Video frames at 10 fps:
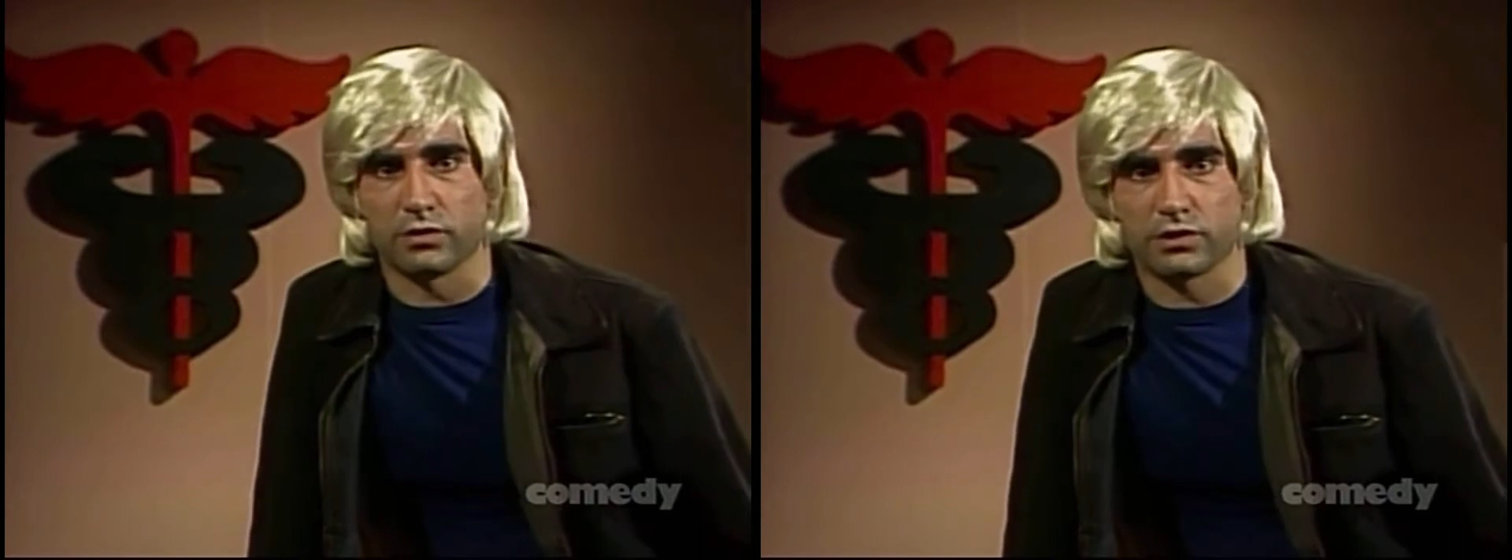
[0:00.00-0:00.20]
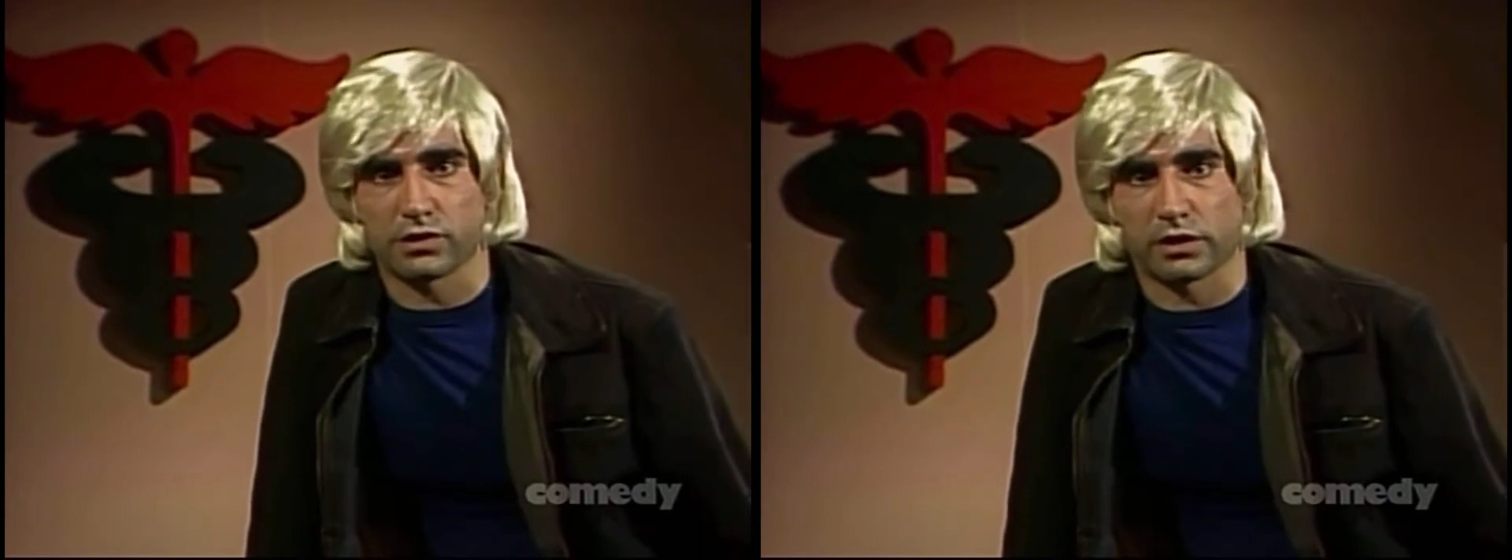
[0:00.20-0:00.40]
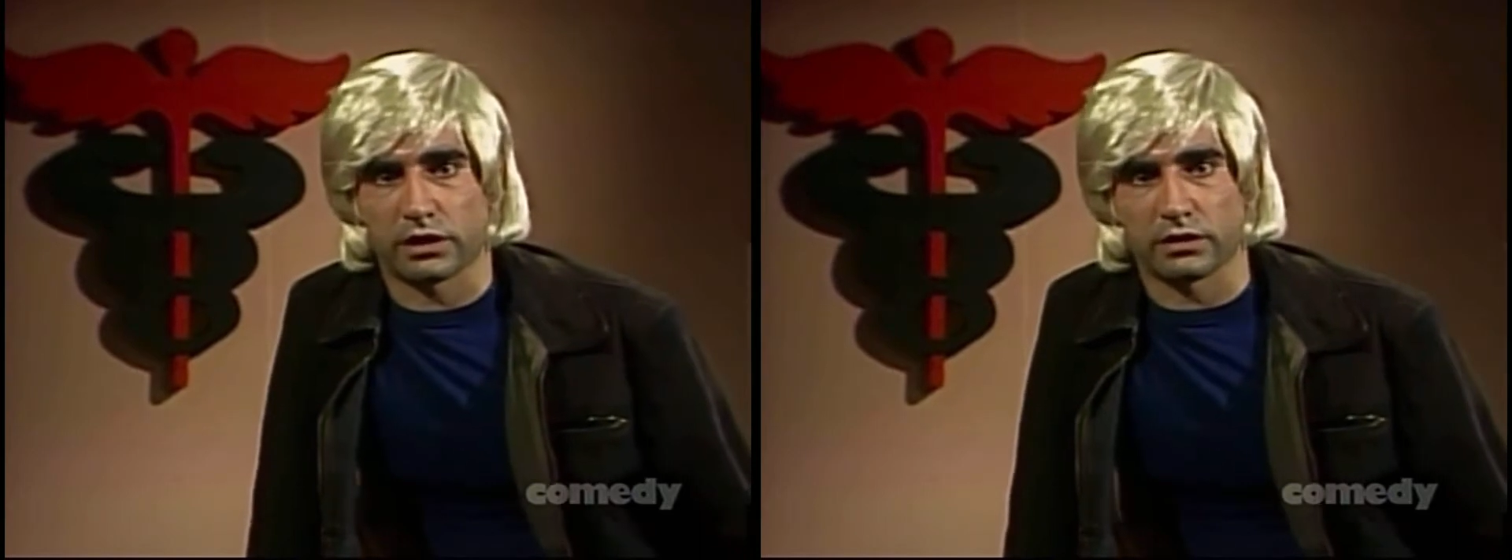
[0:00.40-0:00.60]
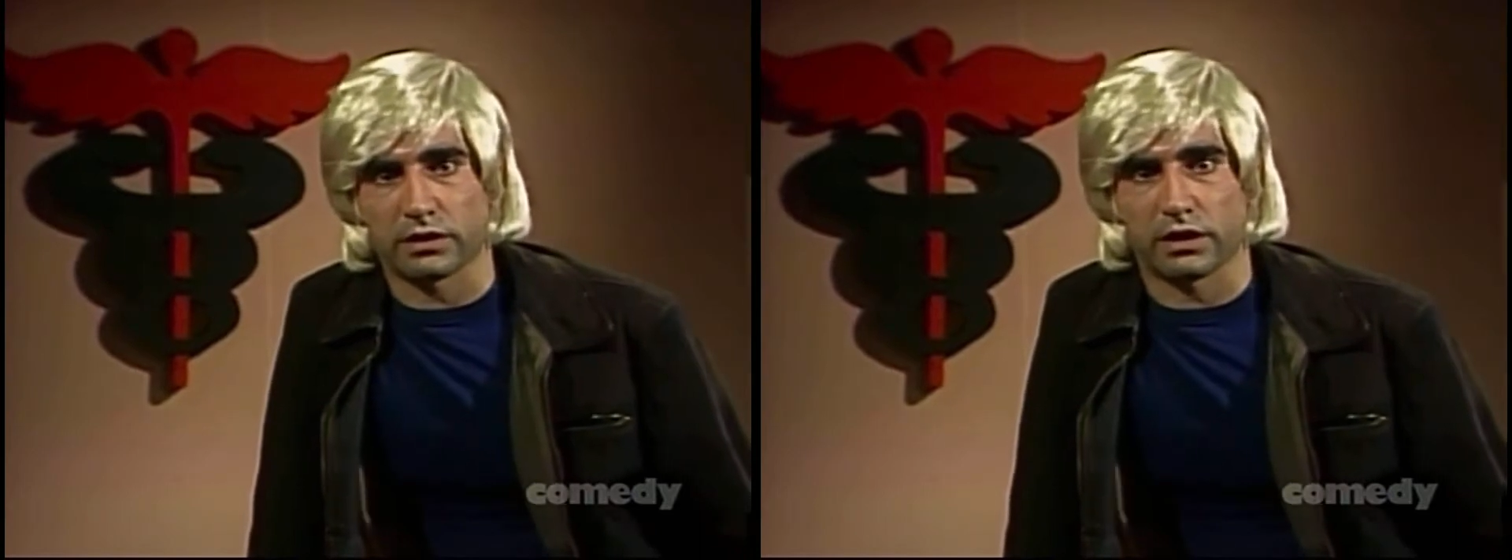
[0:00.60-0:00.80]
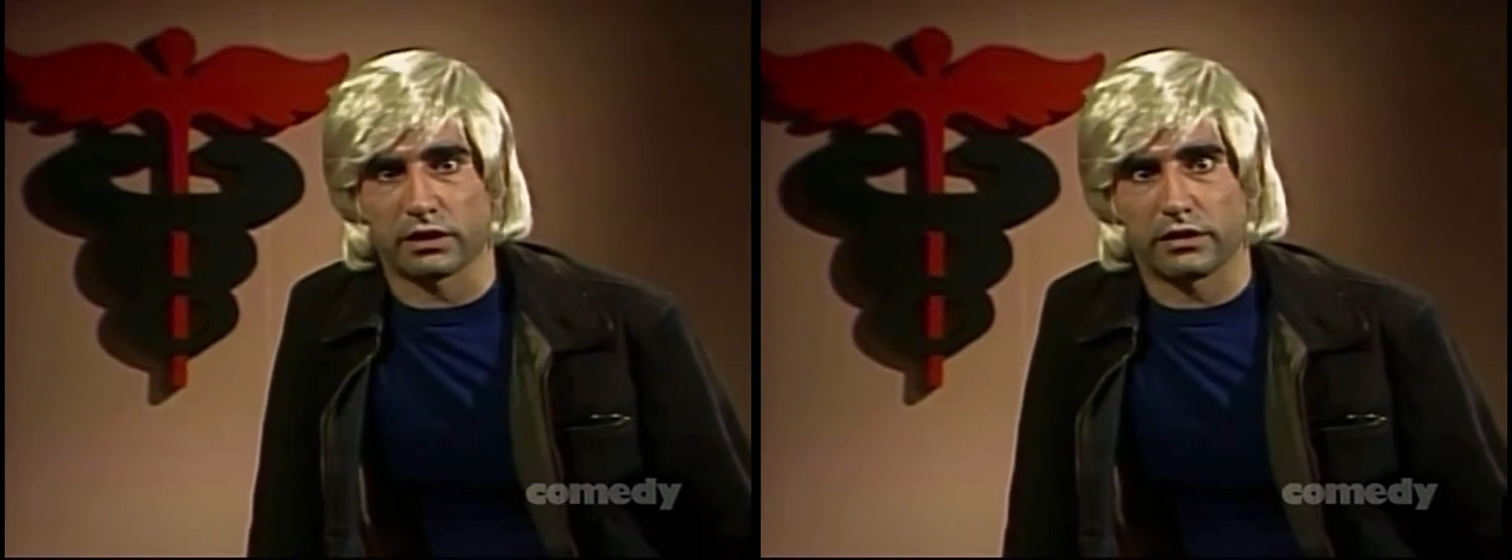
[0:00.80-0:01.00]
which can
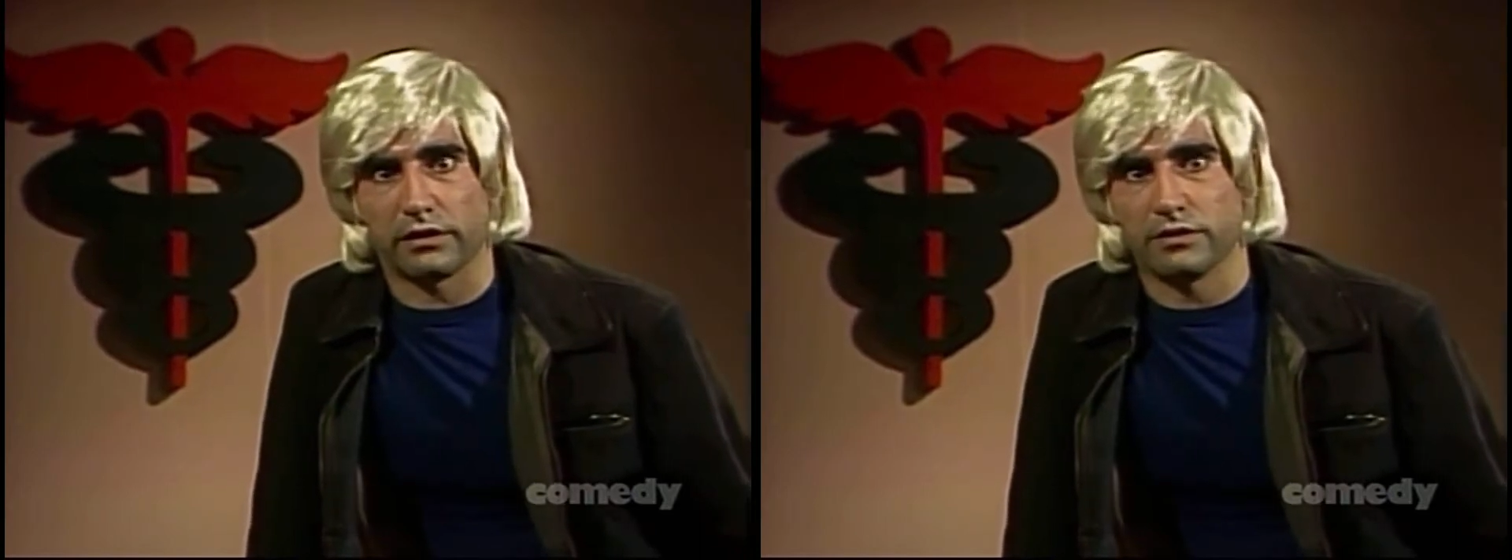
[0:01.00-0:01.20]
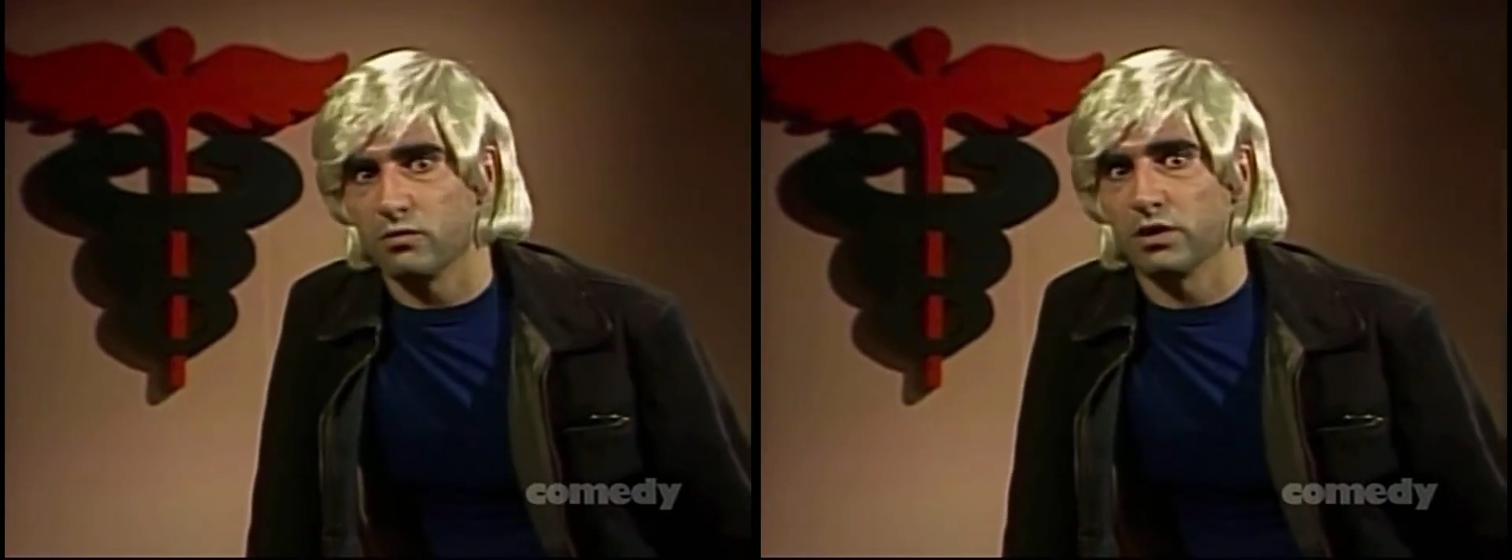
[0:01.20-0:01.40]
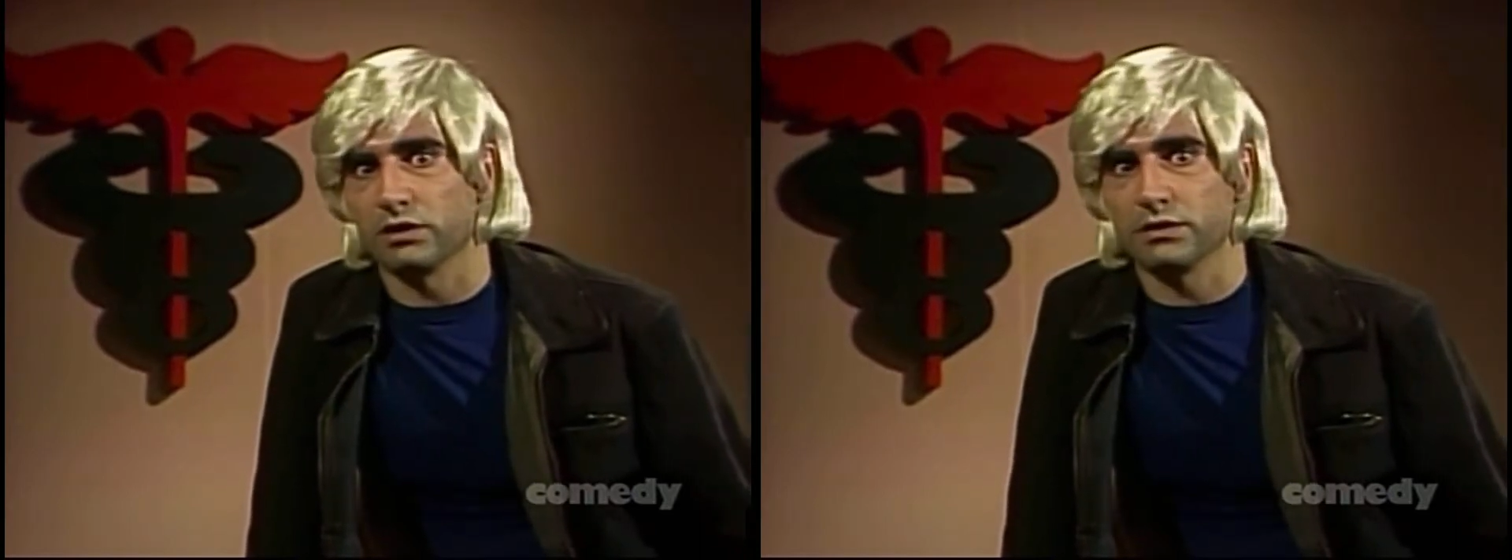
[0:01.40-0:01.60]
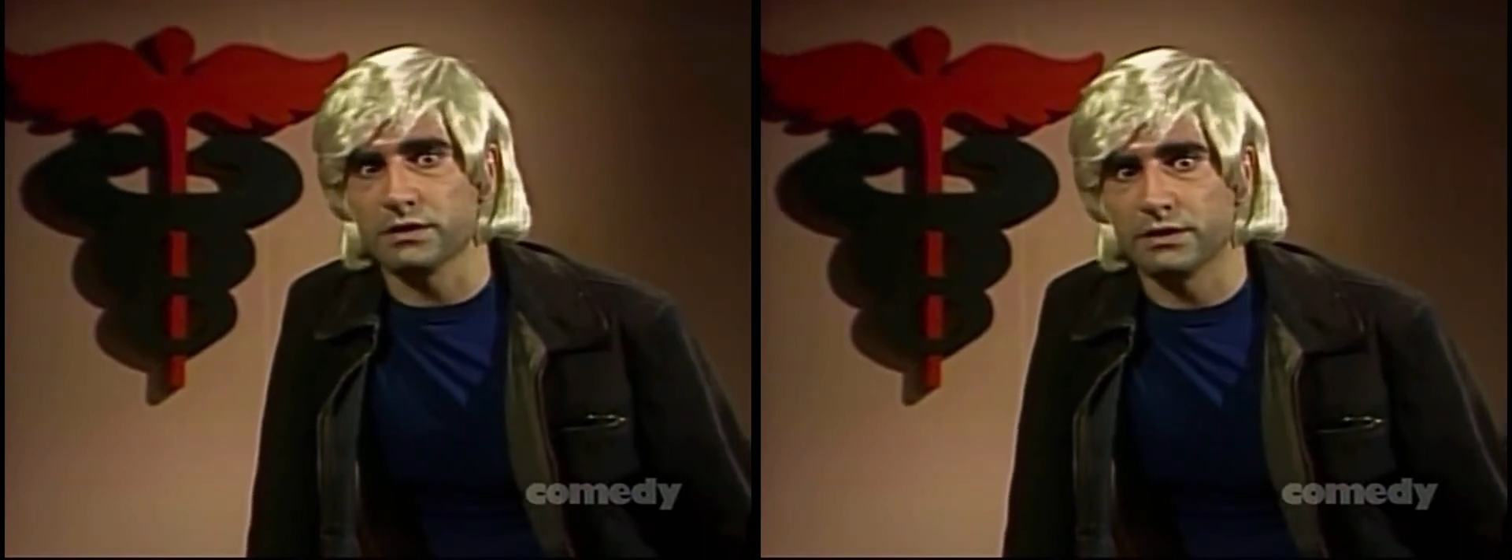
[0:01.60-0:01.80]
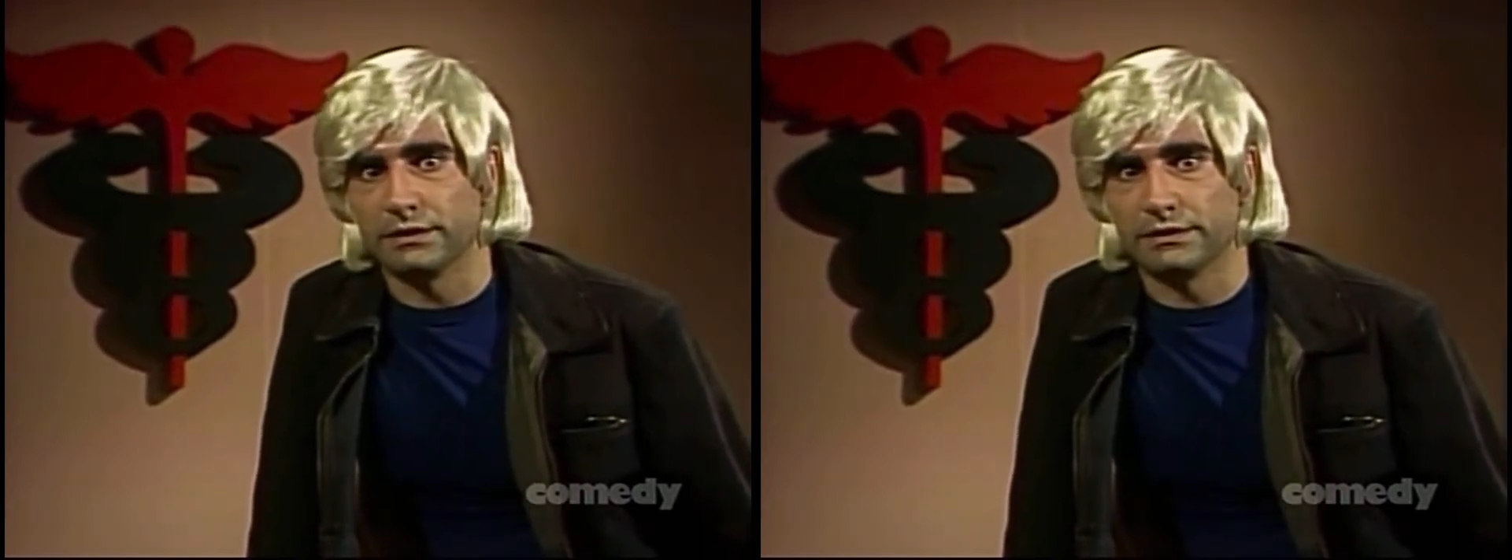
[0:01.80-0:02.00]
attack anyone,